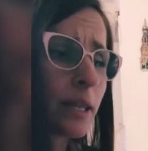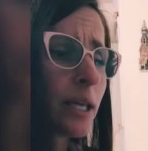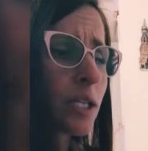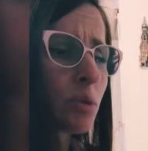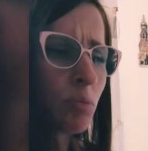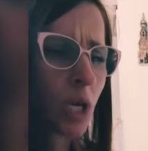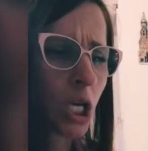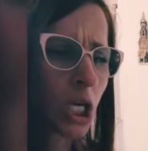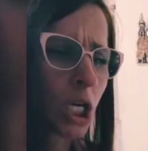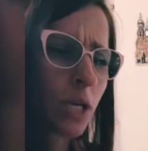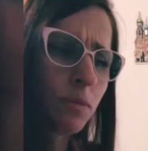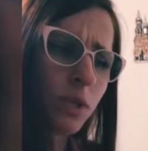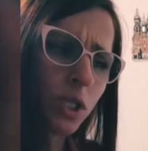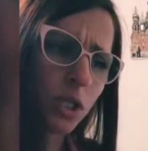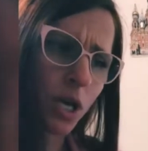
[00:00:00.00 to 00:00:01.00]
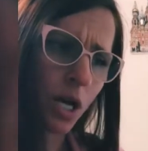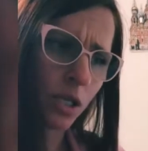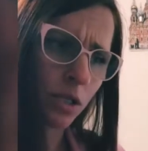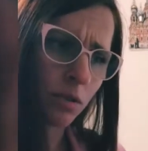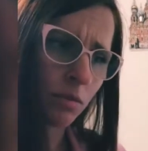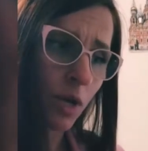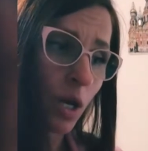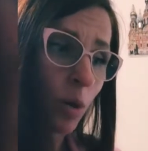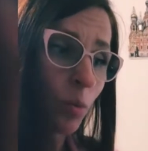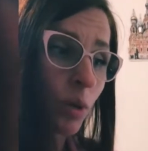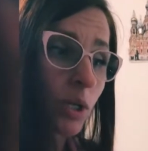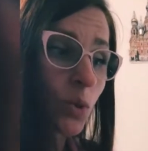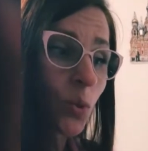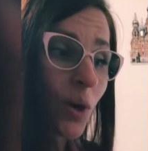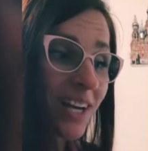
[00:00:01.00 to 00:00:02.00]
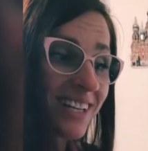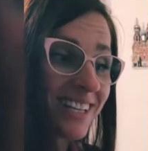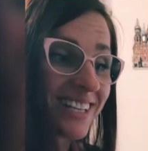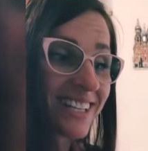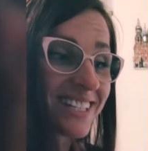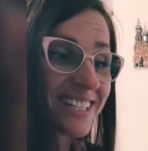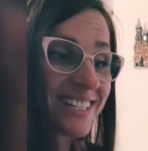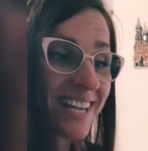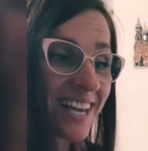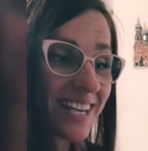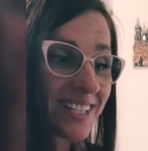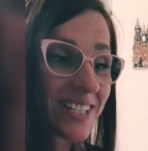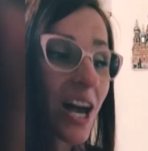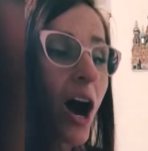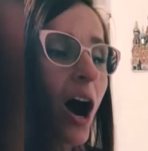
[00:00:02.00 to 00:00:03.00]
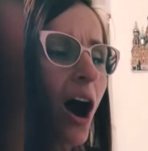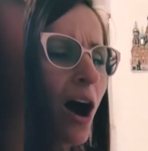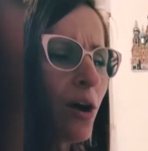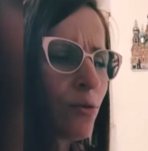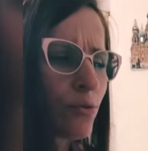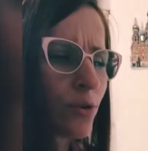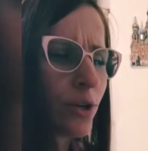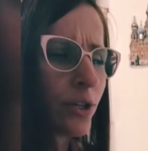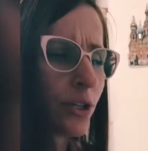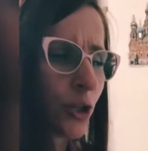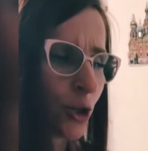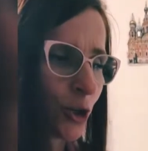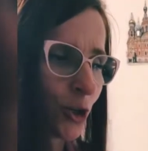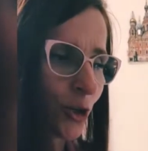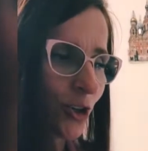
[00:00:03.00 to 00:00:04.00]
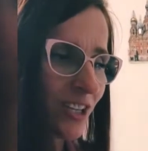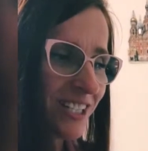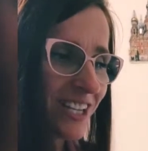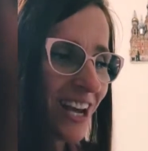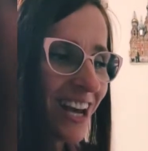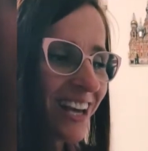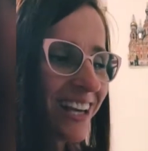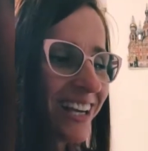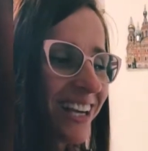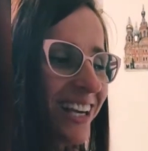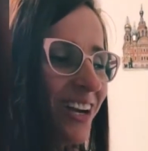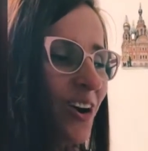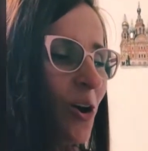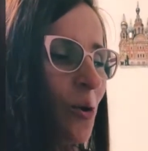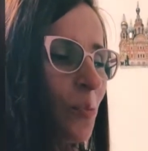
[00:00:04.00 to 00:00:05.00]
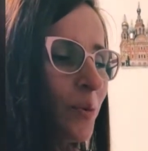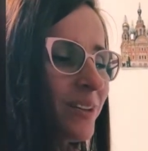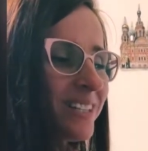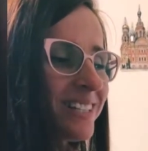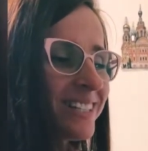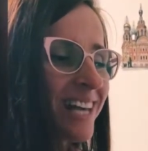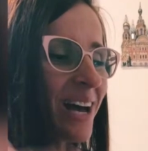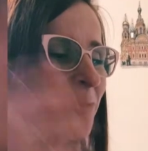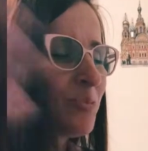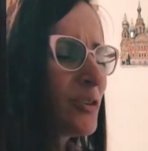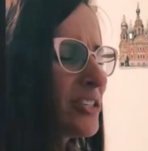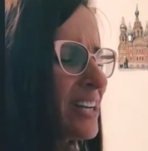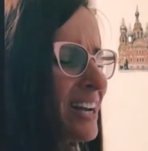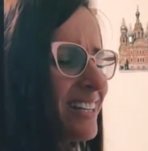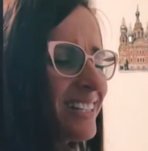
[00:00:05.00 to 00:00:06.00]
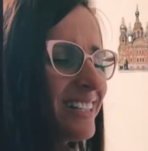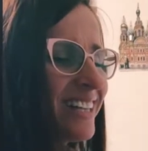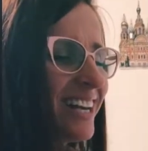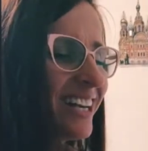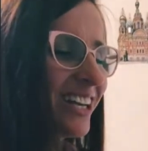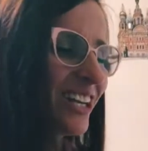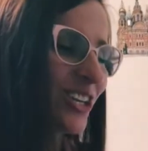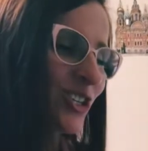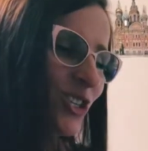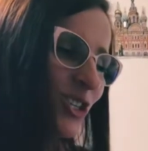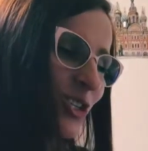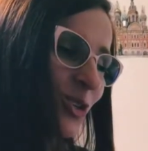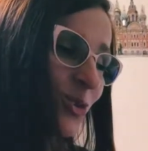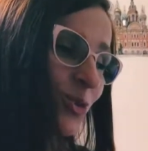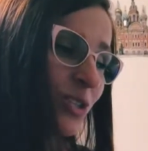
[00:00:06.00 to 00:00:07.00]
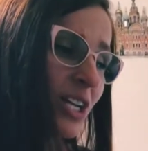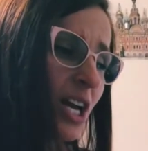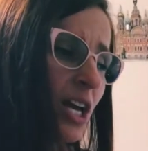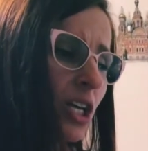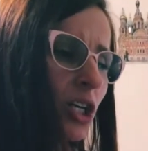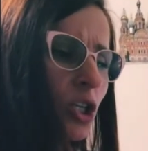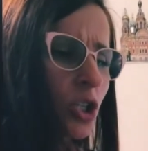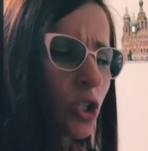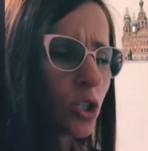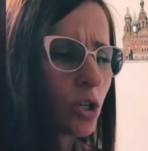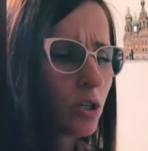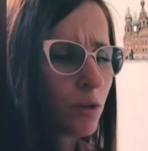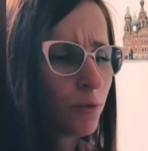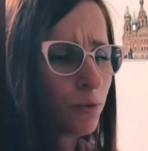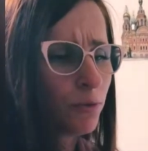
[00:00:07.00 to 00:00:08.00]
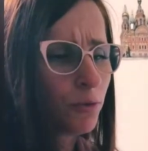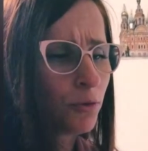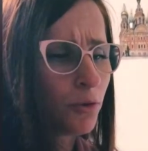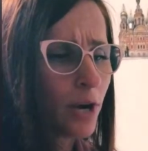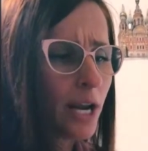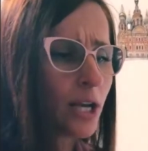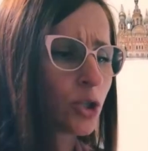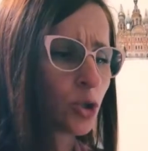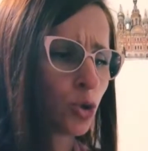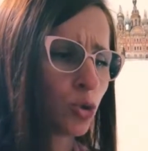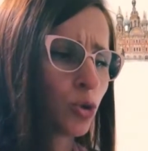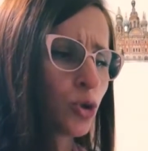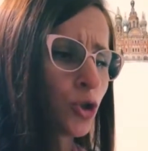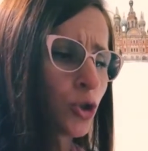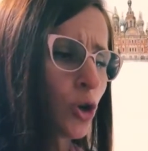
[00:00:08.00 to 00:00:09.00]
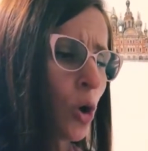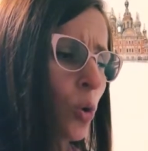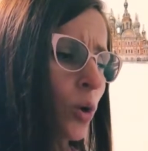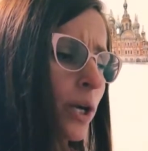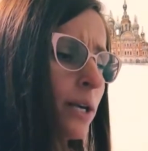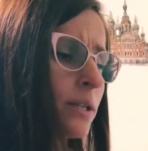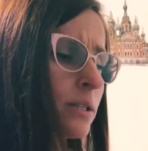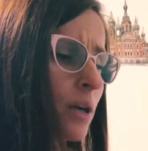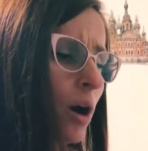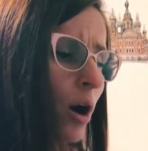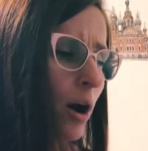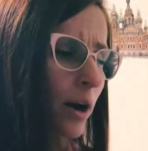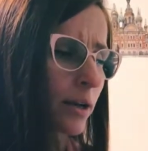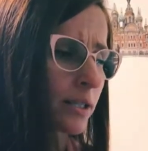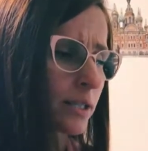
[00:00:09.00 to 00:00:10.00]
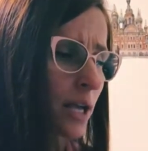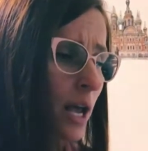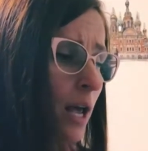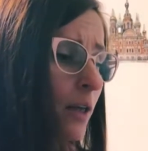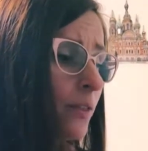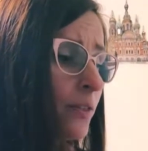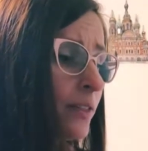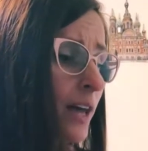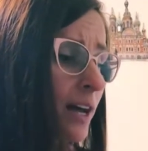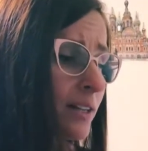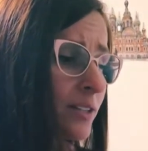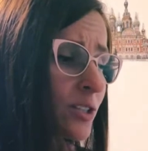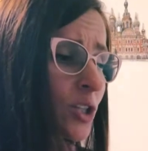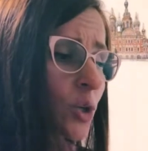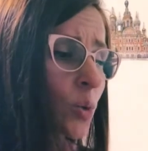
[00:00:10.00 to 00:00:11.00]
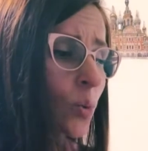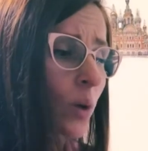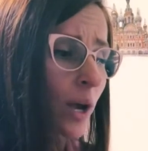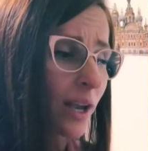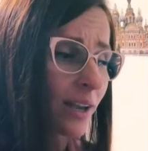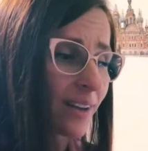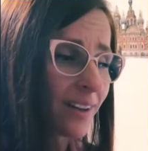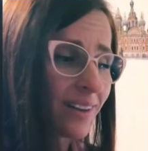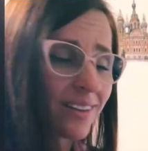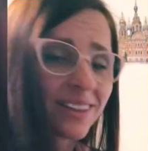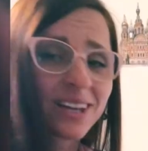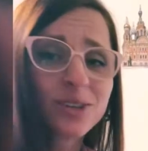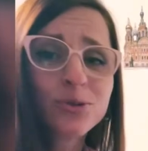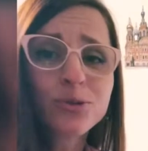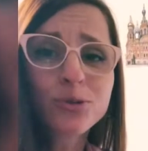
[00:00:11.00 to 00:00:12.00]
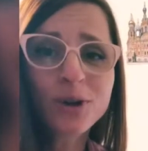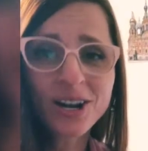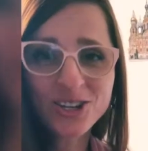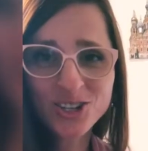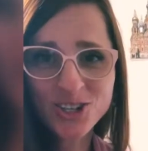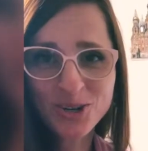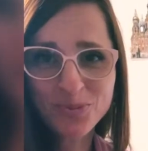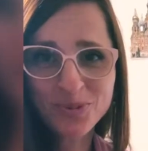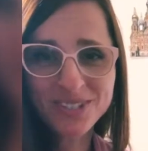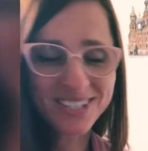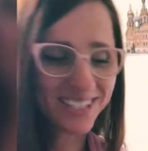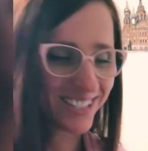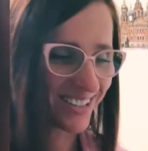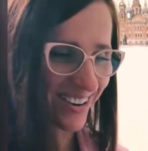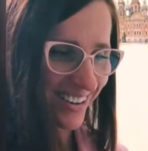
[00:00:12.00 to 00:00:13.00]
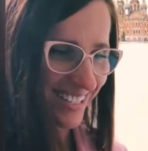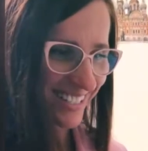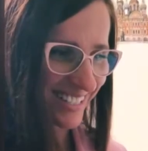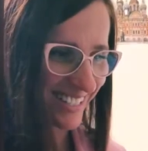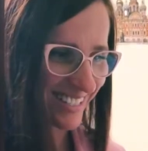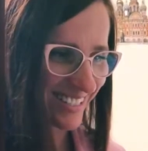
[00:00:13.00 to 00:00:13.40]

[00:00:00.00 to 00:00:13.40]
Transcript: that make him sad. But when his days are really good, he opens up just like he should. He's not afraid to show his heart. That's the way that friendships start.